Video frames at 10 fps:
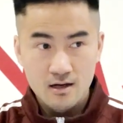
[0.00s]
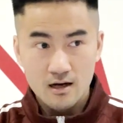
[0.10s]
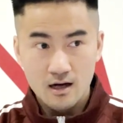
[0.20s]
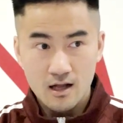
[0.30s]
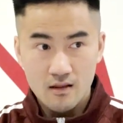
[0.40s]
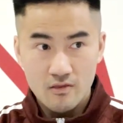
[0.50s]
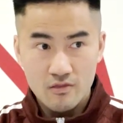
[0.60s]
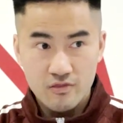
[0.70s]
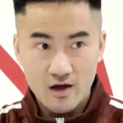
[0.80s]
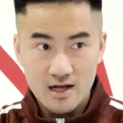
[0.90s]

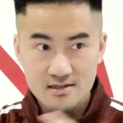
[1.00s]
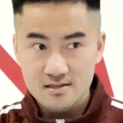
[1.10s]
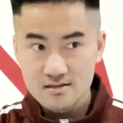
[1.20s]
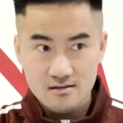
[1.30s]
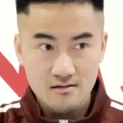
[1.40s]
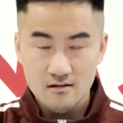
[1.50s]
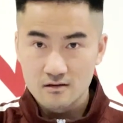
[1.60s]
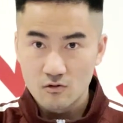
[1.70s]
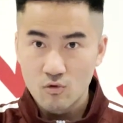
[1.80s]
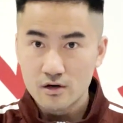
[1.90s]
That's
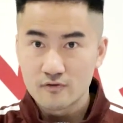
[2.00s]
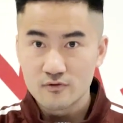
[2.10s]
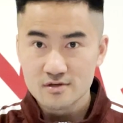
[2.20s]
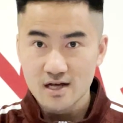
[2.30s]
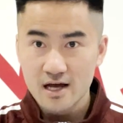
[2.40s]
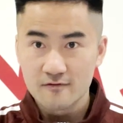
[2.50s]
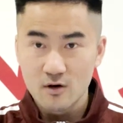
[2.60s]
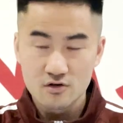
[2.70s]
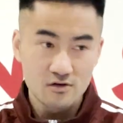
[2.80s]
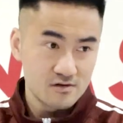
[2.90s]
the wonderful side of
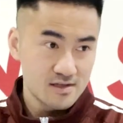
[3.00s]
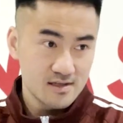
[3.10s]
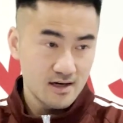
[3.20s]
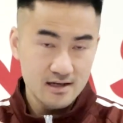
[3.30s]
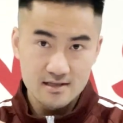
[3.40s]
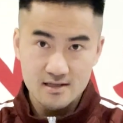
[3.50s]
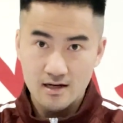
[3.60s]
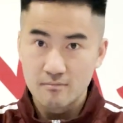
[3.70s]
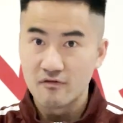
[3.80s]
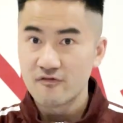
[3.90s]
martial arts. It's like
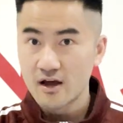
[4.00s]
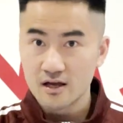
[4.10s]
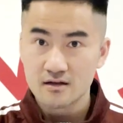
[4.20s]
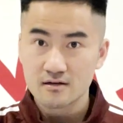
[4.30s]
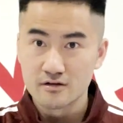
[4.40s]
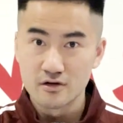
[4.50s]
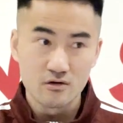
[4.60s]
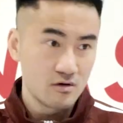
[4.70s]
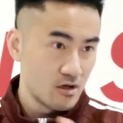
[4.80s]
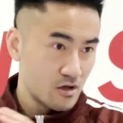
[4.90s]
a buffet, you
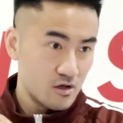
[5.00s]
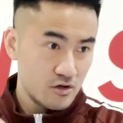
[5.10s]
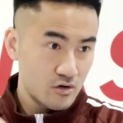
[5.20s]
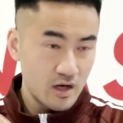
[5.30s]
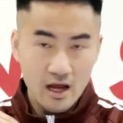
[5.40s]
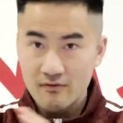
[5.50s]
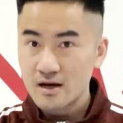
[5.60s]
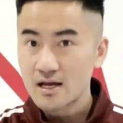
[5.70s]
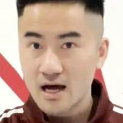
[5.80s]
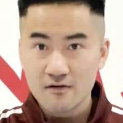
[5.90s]
know? You can have
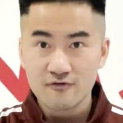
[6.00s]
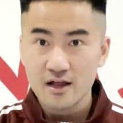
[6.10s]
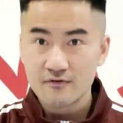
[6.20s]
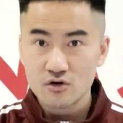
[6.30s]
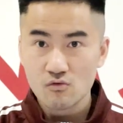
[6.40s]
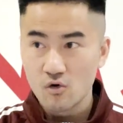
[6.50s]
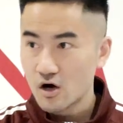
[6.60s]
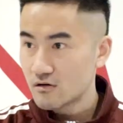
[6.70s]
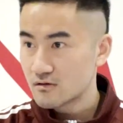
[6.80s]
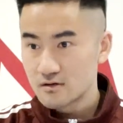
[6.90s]
any kind of flavor you
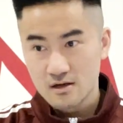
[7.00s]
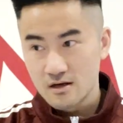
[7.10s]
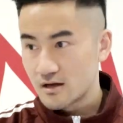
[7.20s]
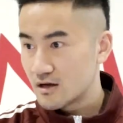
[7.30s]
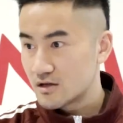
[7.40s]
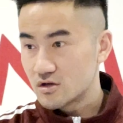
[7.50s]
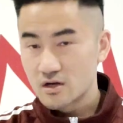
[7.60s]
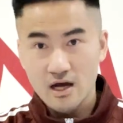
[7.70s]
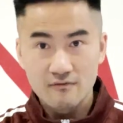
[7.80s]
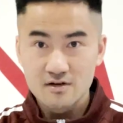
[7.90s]
want. You can
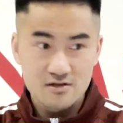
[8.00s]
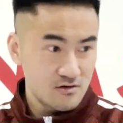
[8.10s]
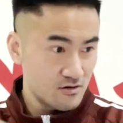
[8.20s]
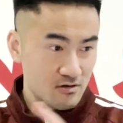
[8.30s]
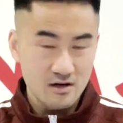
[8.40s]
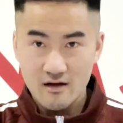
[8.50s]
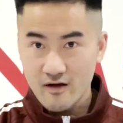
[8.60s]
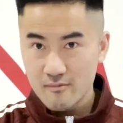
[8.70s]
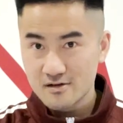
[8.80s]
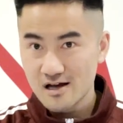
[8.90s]
have dessert, you can have
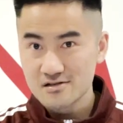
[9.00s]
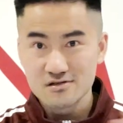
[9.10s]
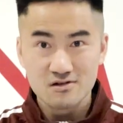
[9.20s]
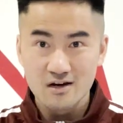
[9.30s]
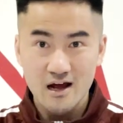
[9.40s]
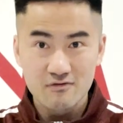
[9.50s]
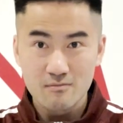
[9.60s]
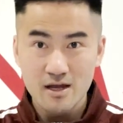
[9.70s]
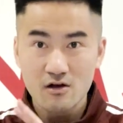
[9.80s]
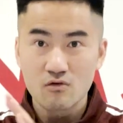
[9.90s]
appetizer, you can have the
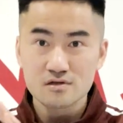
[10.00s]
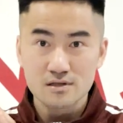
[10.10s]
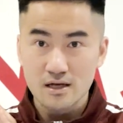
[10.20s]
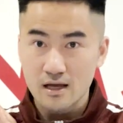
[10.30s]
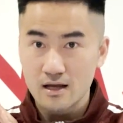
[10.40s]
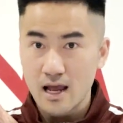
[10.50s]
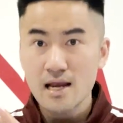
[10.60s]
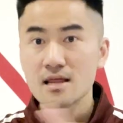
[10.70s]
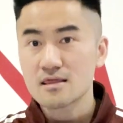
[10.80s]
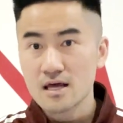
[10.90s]
main course. Like,
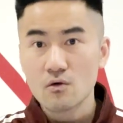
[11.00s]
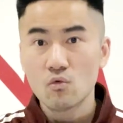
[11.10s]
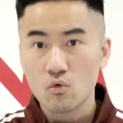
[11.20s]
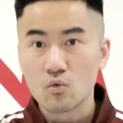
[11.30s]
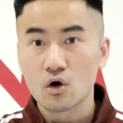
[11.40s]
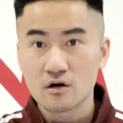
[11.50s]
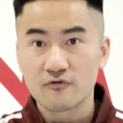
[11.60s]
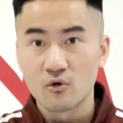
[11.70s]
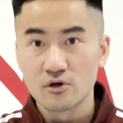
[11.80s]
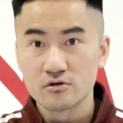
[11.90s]
anything will work
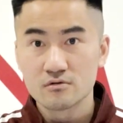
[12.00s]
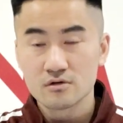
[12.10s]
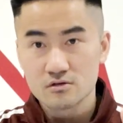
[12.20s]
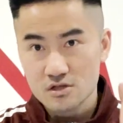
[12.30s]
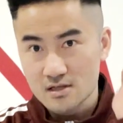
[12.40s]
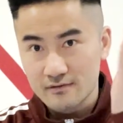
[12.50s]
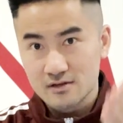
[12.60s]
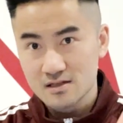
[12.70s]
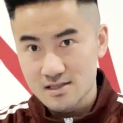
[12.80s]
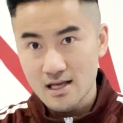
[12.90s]
for you. You just have to
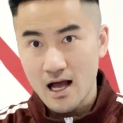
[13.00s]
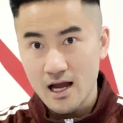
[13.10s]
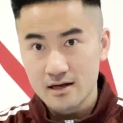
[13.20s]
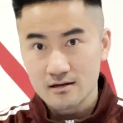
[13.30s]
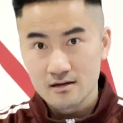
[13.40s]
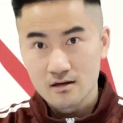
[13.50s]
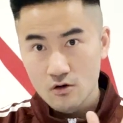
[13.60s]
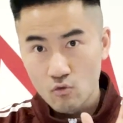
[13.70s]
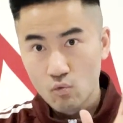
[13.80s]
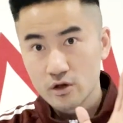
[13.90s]
decide
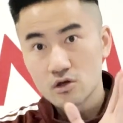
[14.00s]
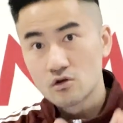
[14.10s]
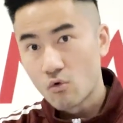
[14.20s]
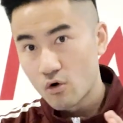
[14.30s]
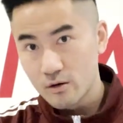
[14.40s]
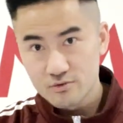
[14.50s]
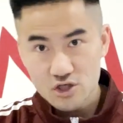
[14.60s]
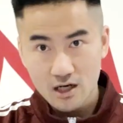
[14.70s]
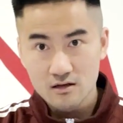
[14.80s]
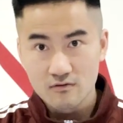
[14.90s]
what your
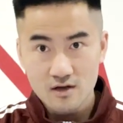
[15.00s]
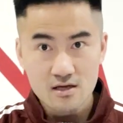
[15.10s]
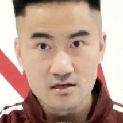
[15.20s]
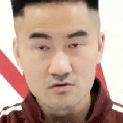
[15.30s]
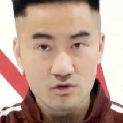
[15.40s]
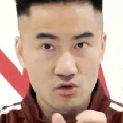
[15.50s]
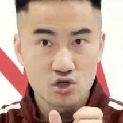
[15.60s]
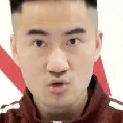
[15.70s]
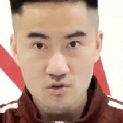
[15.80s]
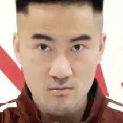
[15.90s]
objective is when you
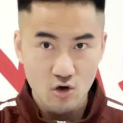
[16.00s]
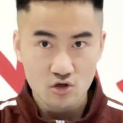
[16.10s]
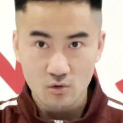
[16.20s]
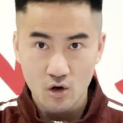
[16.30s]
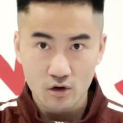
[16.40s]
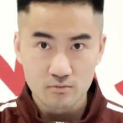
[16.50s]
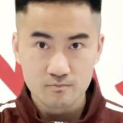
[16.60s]
choose a martial art.